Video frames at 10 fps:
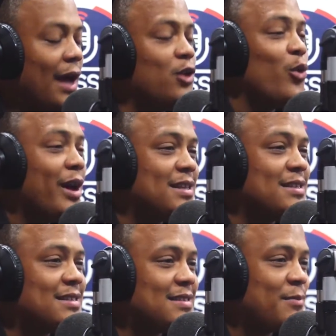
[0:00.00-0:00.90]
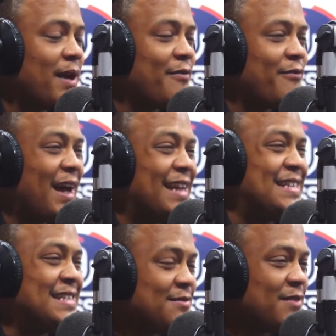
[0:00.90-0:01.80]
I do identi- I f-
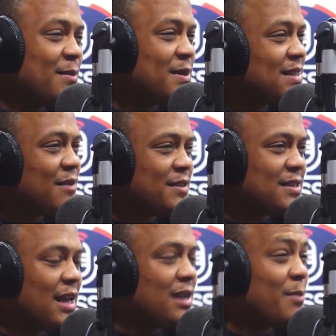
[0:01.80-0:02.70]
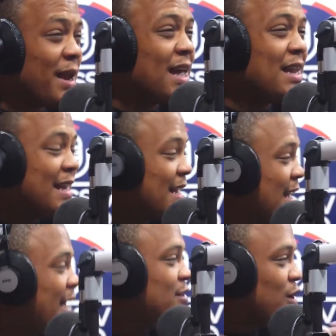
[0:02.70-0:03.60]
identify myself as colored, but I can
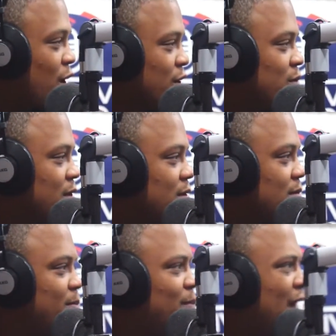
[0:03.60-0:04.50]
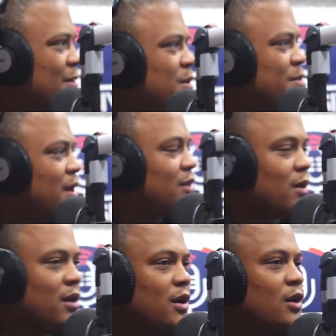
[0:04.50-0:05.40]
relate a lot with black people mm. as
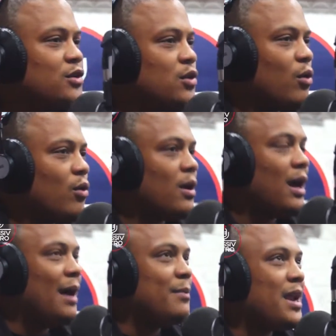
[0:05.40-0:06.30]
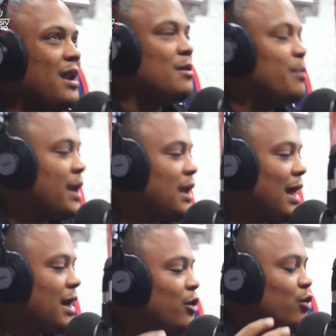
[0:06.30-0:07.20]
well. Mm. So I'm trying to bring
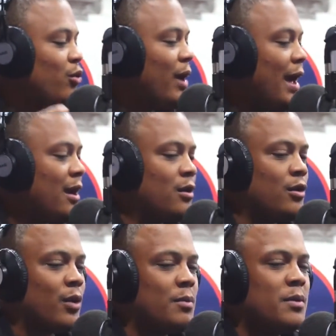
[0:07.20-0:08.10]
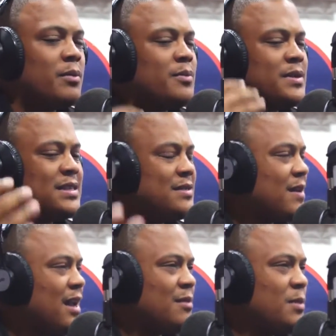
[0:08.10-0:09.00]
like a new angle on what people
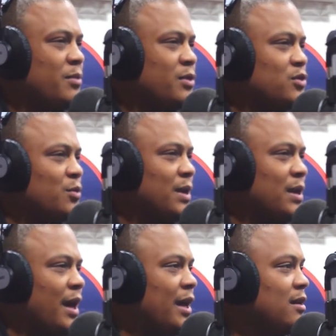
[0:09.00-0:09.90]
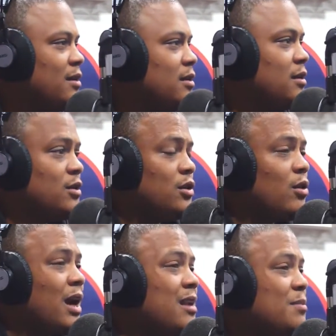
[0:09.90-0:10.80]
perceive colored people to be, and you
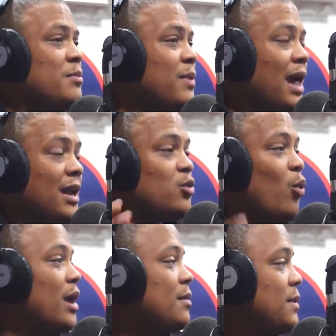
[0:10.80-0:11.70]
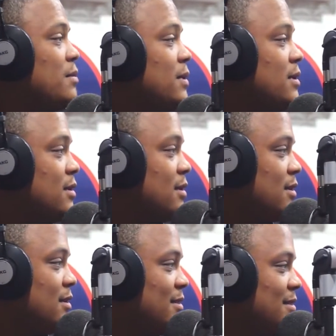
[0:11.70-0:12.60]
know, colored people aren't one people.
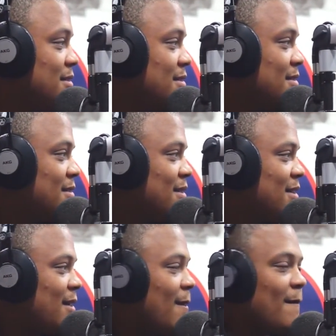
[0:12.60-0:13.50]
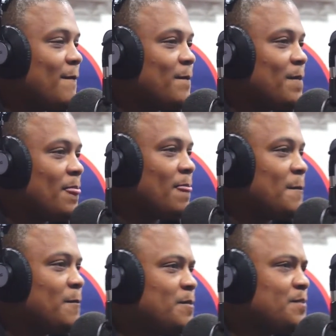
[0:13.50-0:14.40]
Yeah. Yeah. So That's you speak.